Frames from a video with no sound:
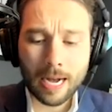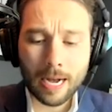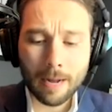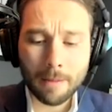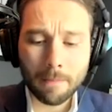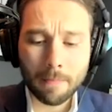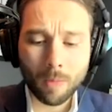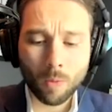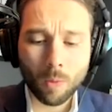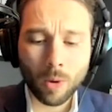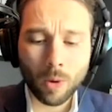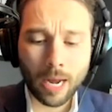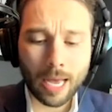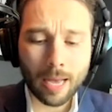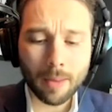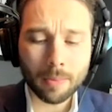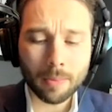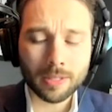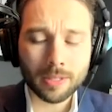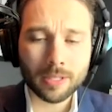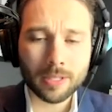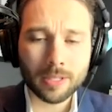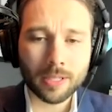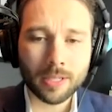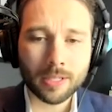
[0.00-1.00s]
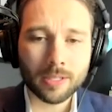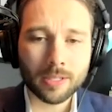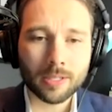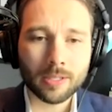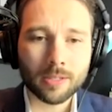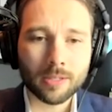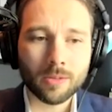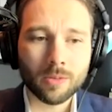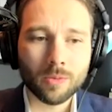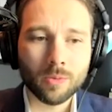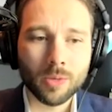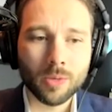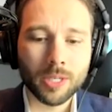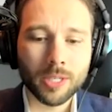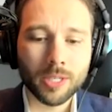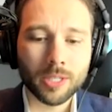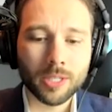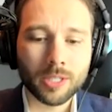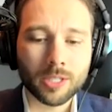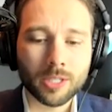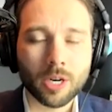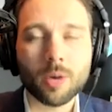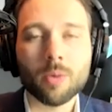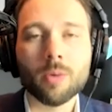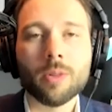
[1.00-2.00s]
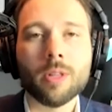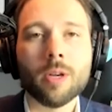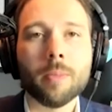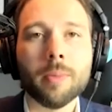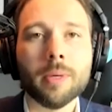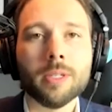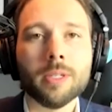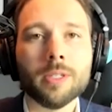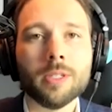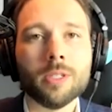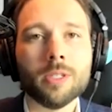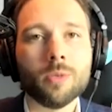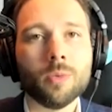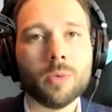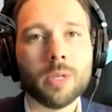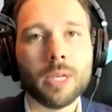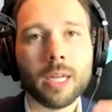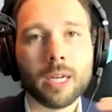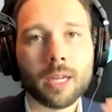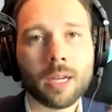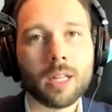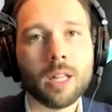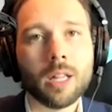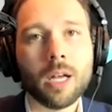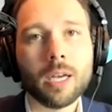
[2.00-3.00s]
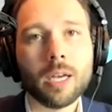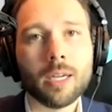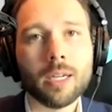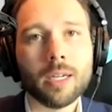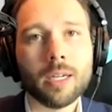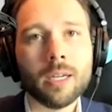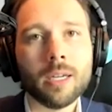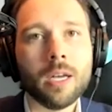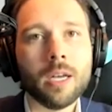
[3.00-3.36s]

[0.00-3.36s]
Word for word: What happens is we start with our business, we get a client,